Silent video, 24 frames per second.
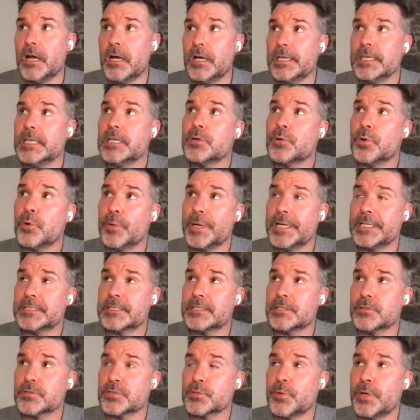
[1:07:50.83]
equal weights
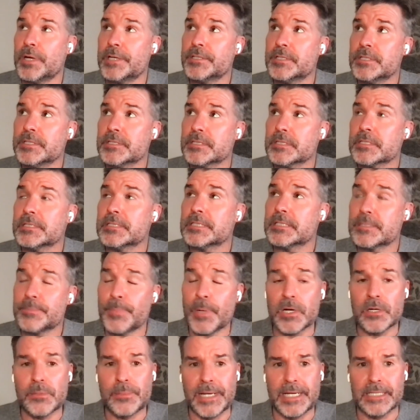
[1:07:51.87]
to those quadrants, because it's
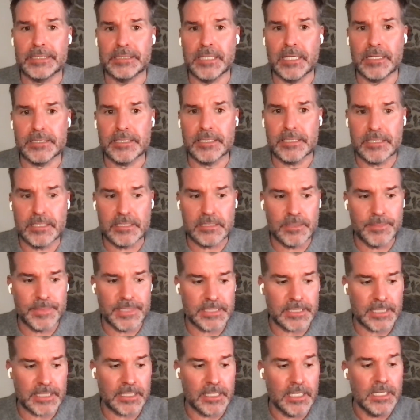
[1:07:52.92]
part of my agnosticism. Is
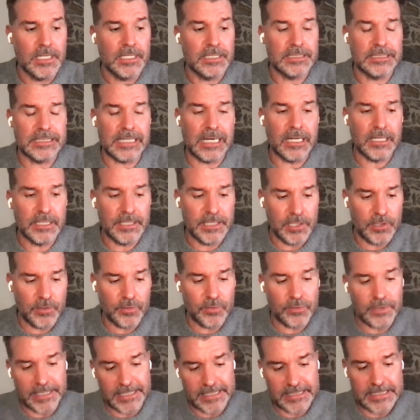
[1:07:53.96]
like Dalio,
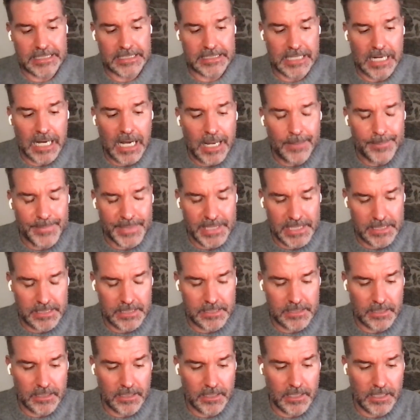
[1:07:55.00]
like I said, copied
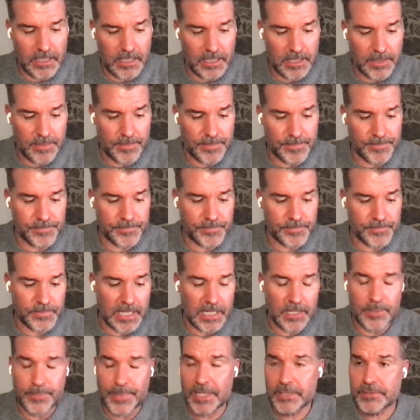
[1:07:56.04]

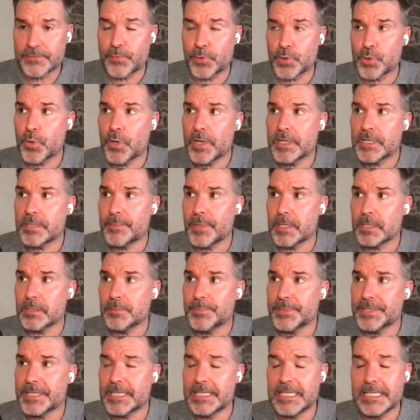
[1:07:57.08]
Harry Brown's 4-quadrant model,
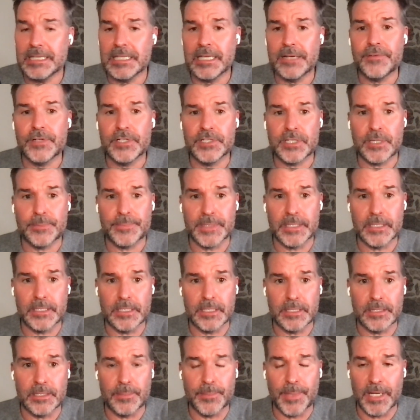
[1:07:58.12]
but then he leveraged up
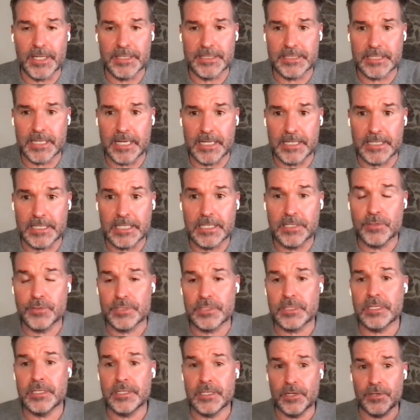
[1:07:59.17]
the bond side. He used,
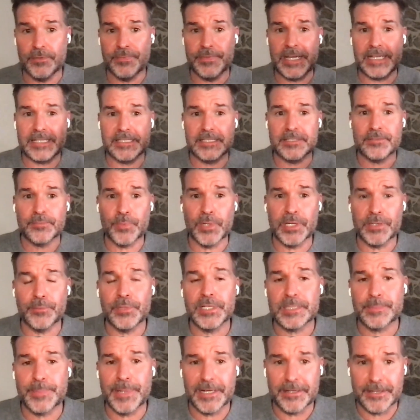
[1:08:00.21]
that's what
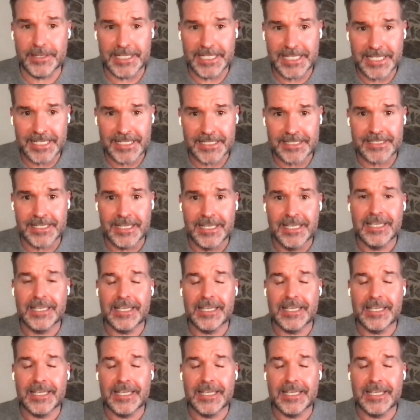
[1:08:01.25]
risk parity is